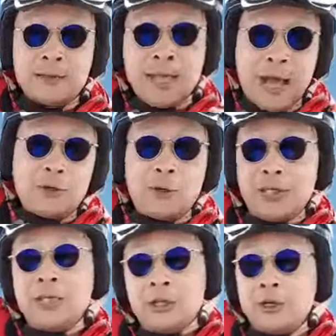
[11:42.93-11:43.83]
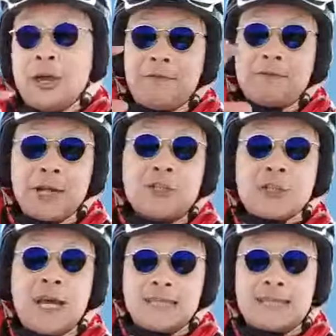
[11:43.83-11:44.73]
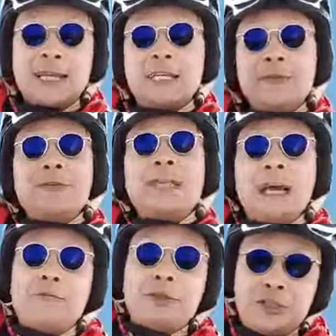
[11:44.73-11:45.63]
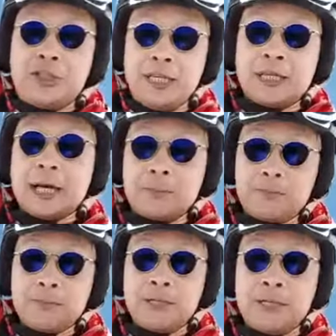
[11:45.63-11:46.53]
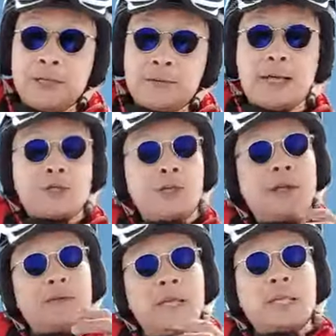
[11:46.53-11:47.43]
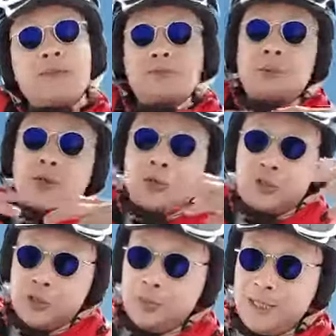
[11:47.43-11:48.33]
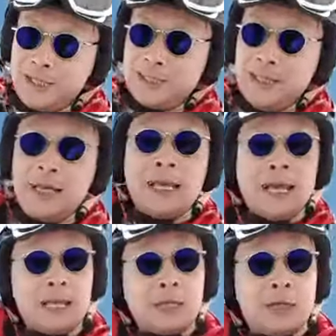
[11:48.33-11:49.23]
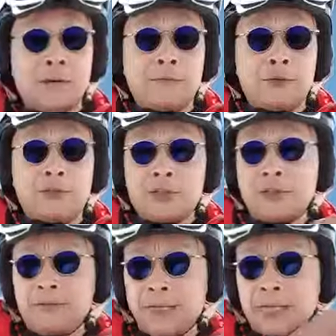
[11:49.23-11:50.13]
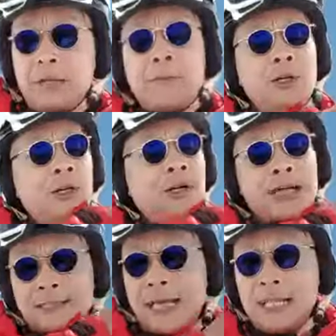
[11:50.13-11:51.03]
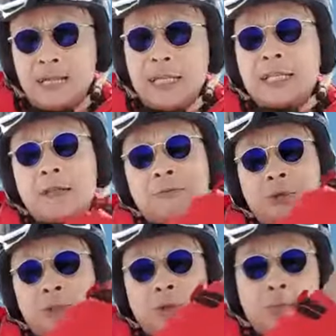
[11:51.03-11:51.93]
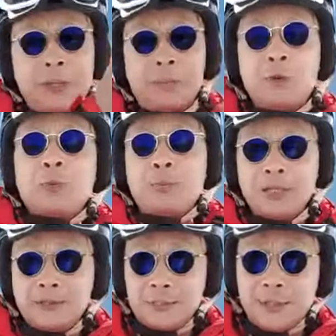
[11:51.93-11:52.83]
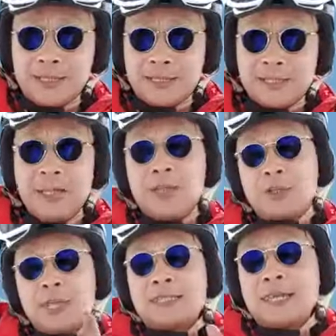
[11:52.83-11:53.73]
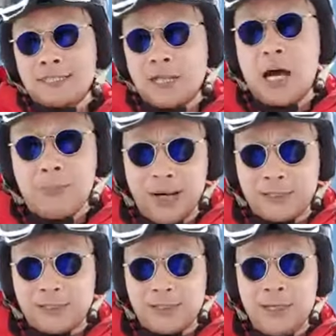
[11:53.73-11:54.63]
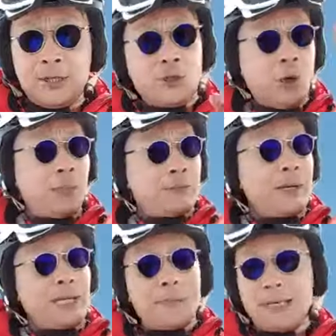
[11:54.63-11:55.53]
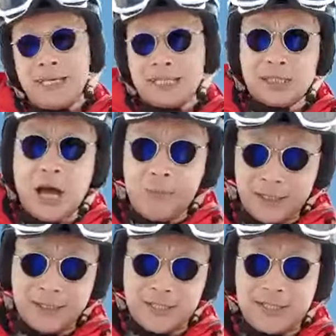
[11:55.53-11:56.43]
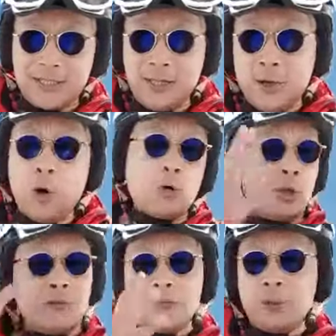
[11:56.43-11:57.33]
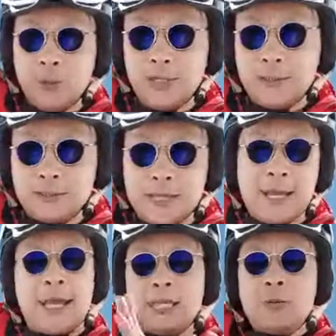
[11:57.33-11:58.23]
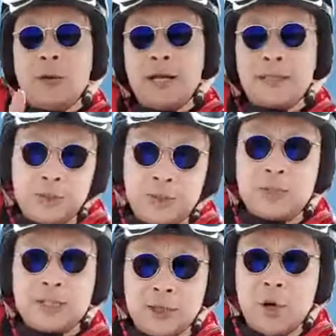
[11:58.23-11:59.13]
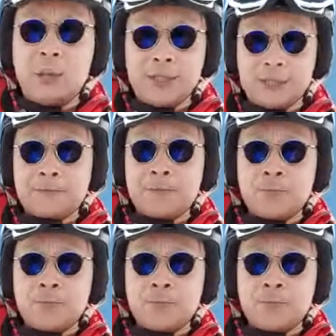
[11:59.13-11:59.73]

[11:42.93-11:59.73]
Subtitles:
Now you have franchises that give you leveraged income, right? So you have income from your consumers, and you have income from your people who build the business. Just like Starbucks, you open many Starbuckses all over the world, anywhere that Nu Skin opens,